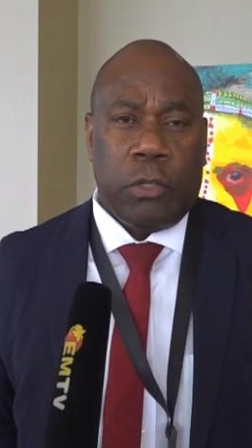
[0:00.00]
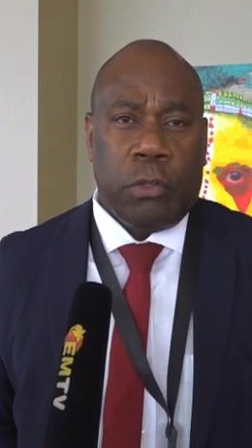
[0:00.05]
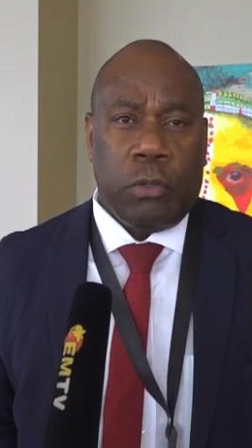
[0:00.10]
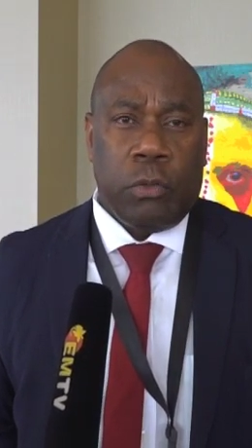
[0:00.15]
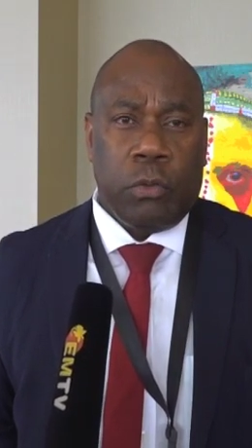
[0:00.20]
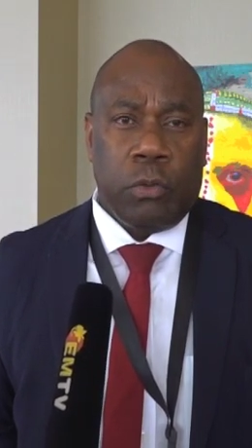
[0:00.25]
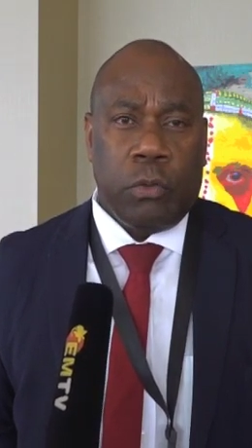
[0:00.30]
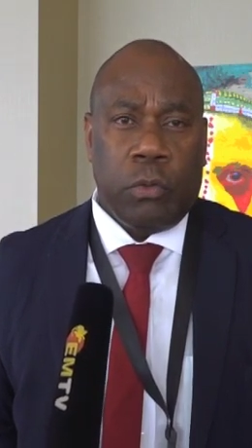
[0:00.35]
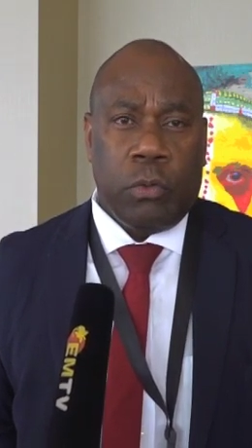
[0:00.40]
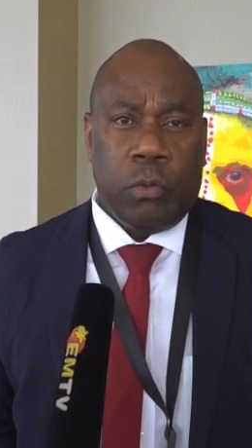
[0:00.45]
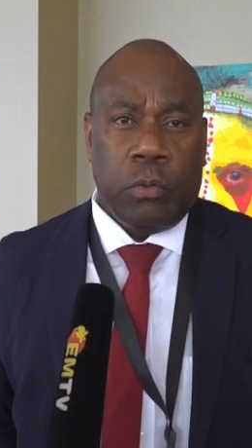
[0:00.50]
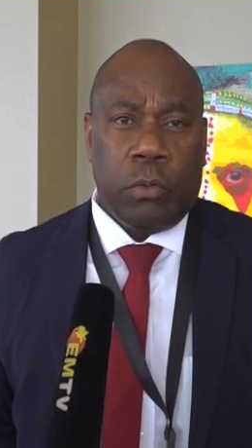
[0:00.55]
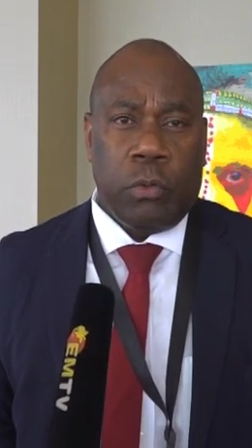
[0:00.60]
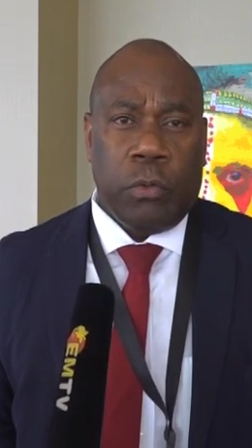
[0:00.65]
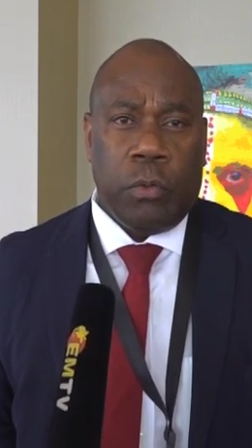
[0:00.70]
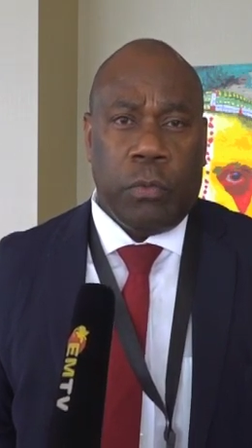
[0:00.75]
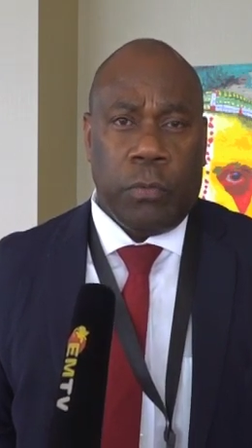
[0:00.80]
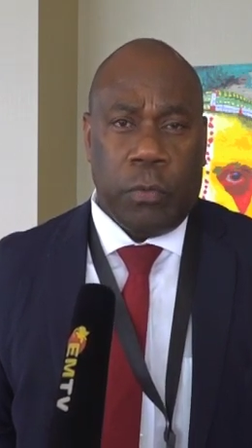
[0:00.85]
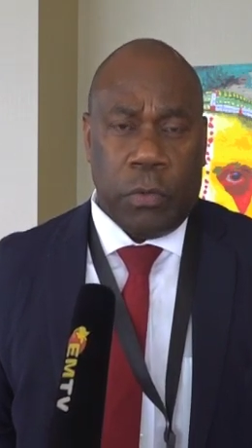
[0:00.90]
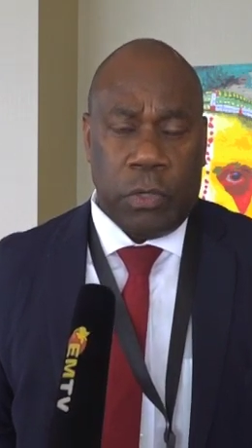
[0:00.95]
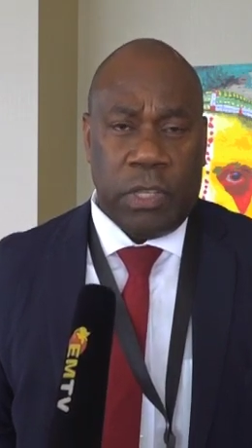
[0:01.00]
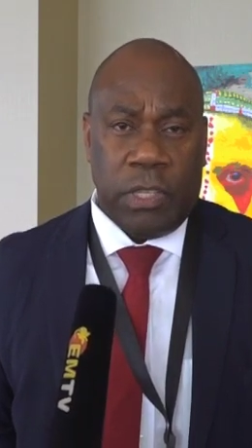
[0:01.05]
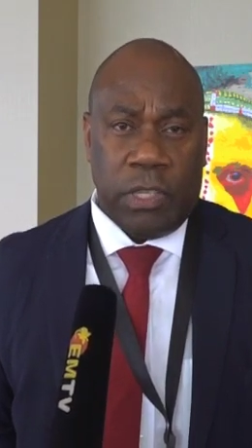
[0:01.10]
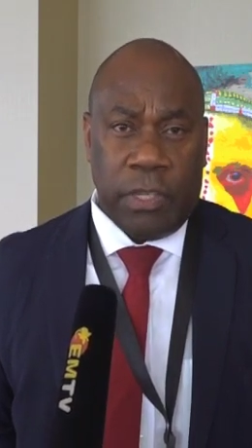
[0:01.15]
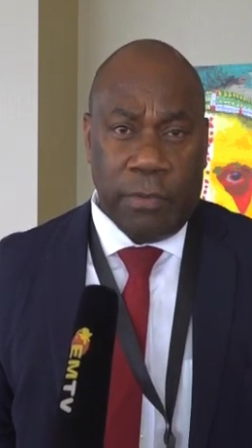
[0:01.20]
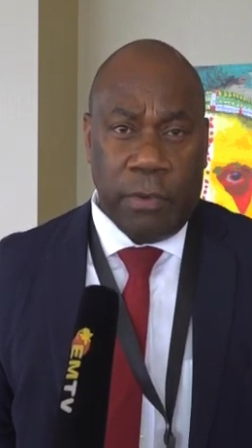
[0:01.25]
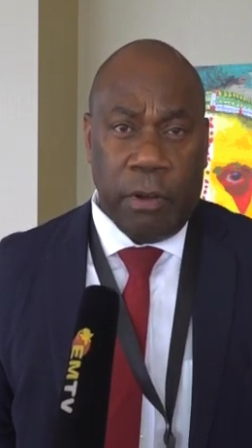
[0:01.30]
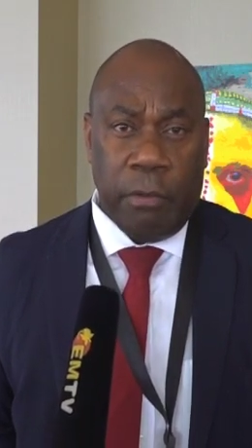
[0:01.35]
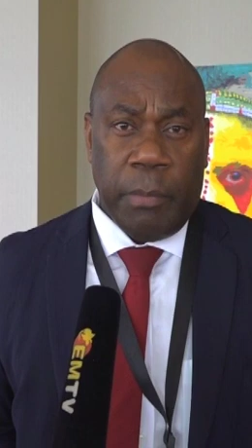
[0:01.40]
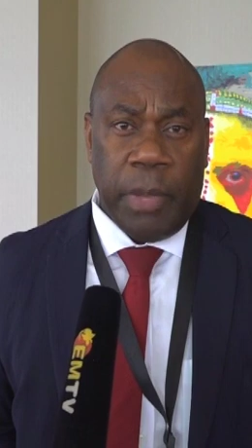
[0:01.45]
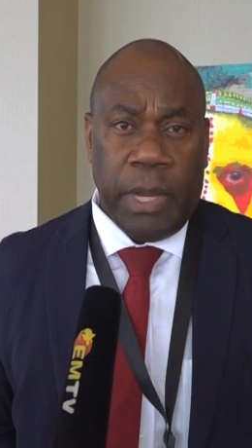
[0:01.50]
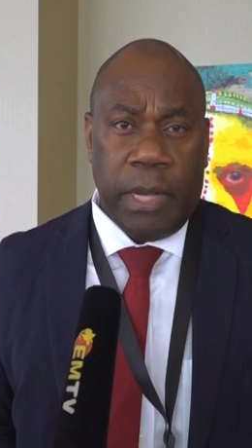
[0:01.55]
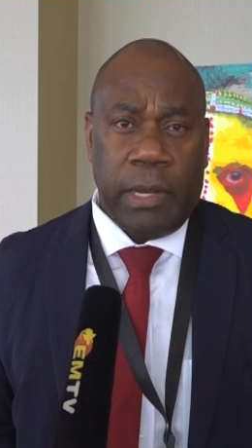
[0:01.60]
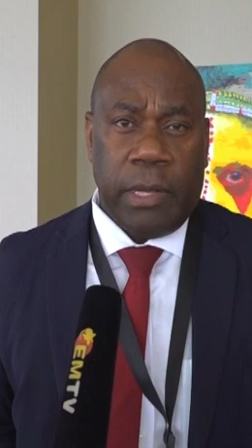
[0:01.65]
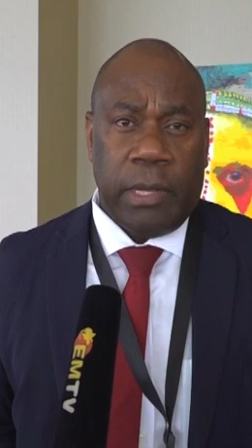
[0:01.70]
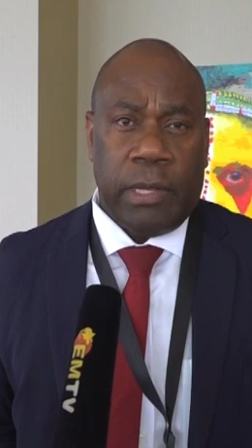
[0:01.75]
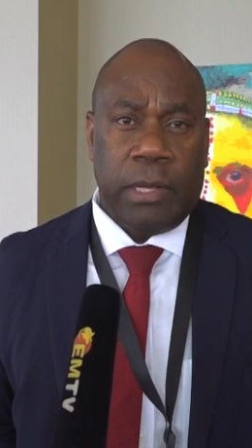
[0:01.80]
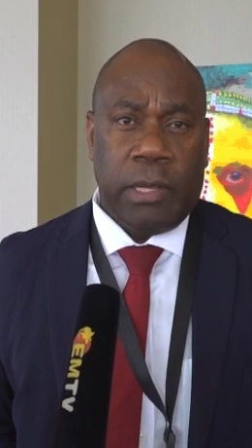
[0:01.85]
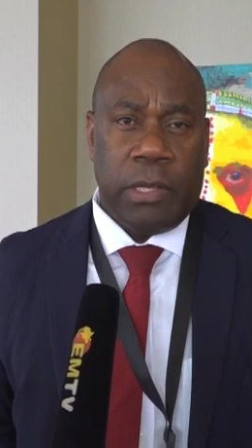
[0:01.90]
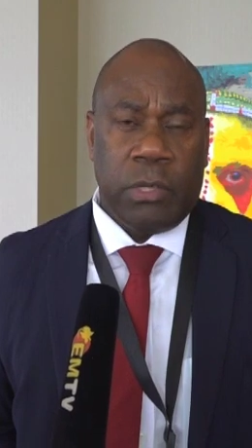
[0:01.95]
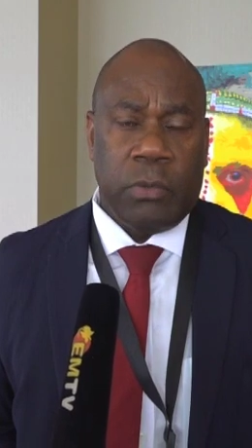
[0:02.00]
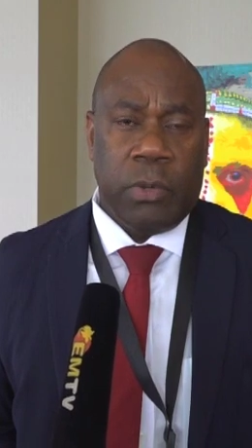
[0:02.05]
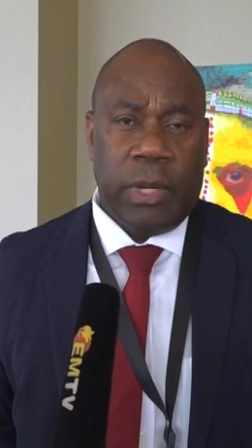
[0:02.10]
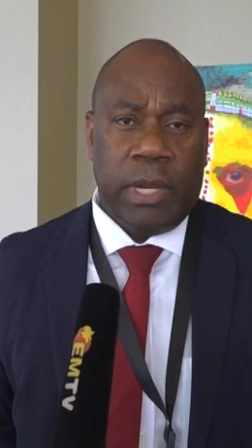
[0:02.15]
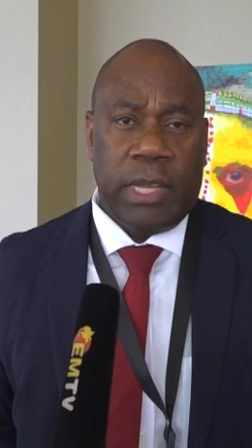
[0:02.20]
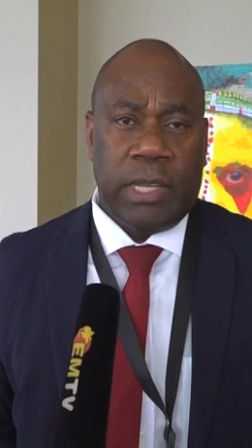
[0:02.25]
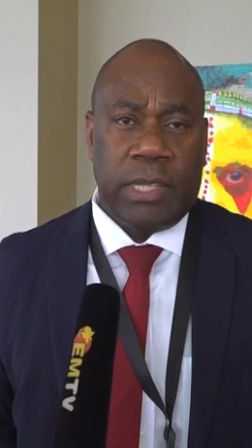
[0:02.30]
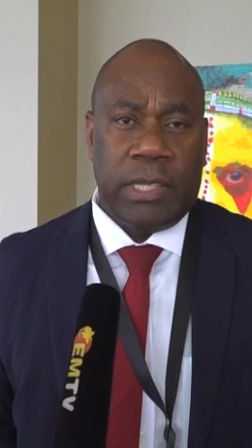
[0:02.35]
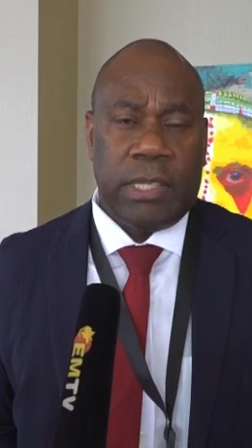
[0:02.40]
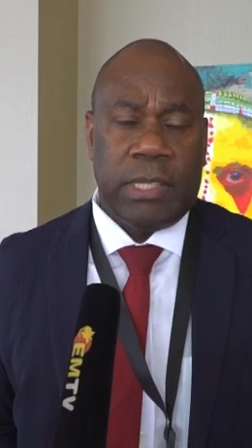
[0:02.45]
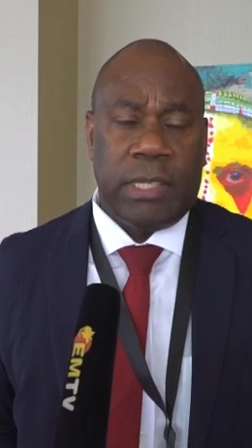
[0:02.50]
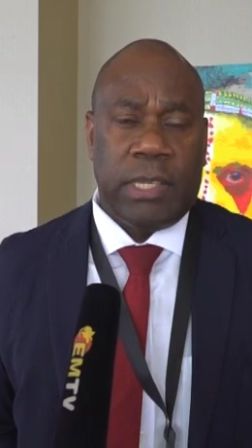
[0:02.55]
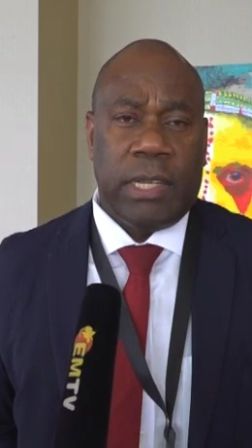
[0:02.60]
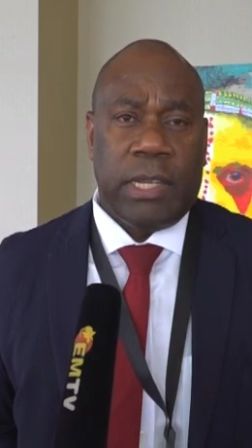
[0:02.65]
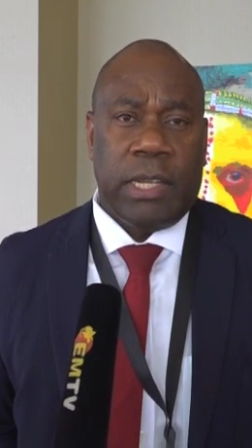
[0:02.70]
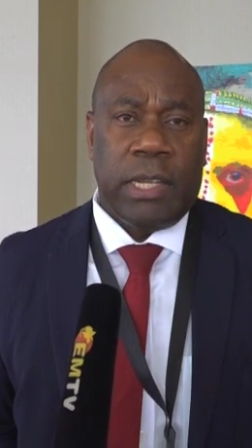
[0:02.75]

to foster development as well as